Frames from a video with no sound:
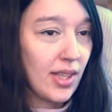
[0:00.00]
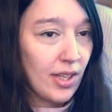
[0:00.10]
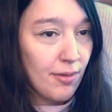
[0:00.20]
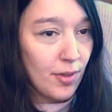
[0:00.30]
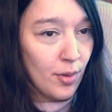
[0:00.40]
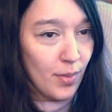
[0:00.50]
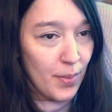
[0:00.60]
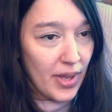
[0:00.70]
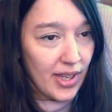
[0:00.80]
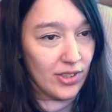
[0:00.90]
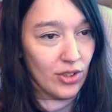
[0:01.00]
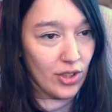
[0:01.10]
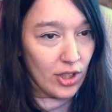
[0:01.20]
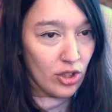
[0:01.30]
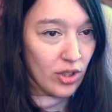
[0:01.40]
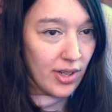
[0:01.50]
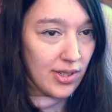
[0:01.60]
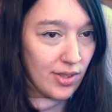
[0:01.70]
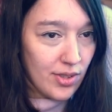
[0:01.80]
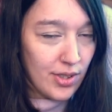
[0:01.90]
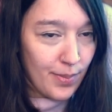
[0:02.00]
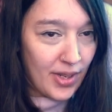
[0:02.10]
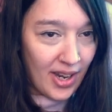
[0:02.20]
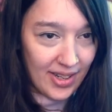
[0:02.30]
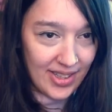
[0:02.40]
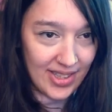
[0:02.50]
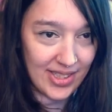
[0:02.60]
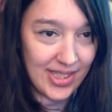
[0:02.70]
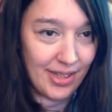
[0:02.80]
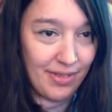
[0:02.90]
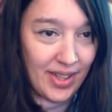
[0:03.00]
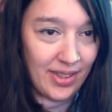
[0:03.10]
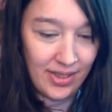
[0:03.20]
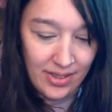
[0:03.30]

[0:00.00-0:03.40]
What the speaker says: a few of my bags, or gonna try to, so I'm gonna need this stuffing.